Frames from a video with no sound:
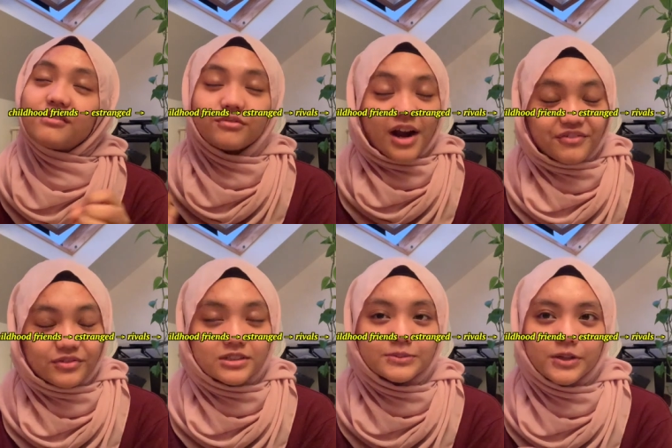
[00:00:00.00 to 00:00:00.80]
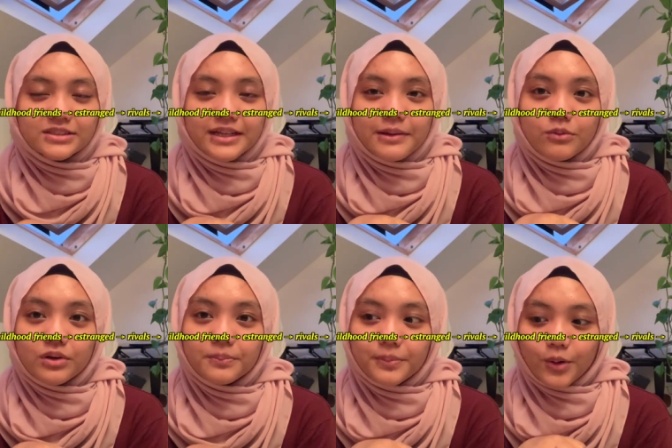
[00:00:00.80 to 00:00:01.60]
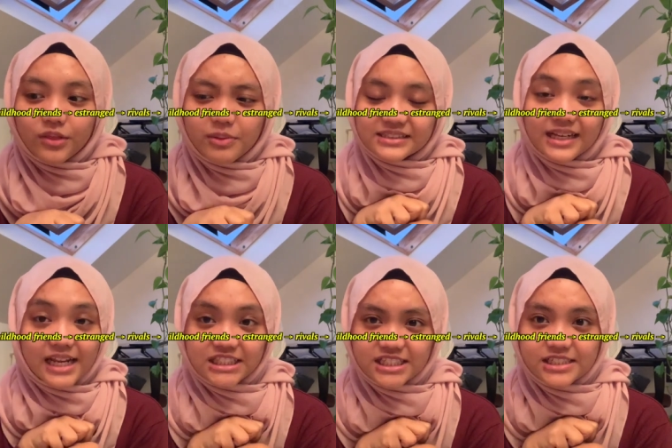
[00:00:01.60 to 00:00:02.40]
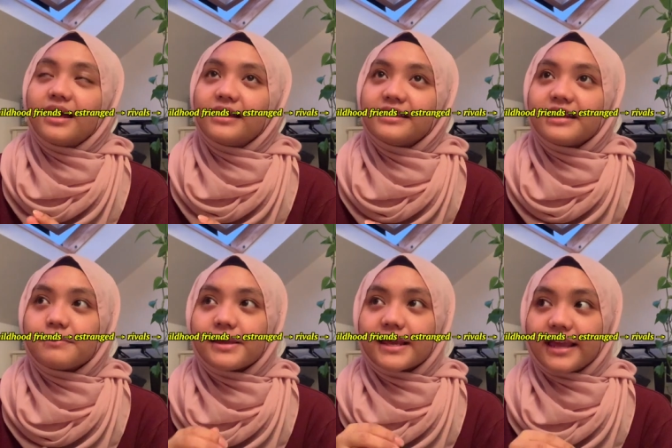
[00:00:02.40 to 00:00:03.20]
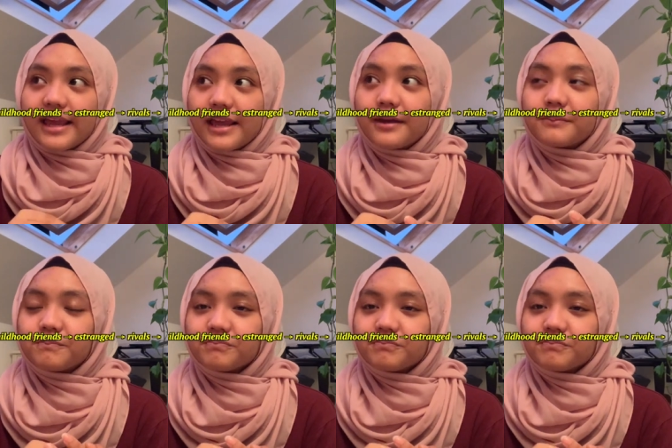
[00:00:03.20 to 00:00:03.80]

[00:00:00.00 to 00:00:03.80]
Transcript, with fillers: rivals because they were both selected and then they became